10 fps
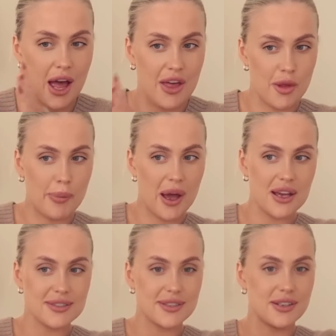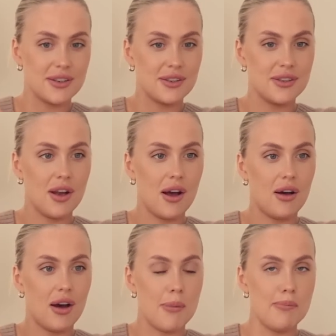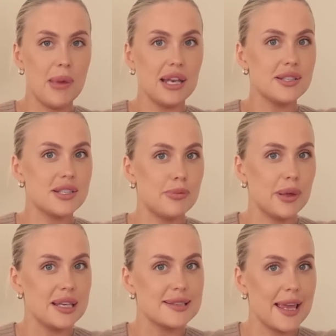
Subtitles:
and the person I'm meant to be is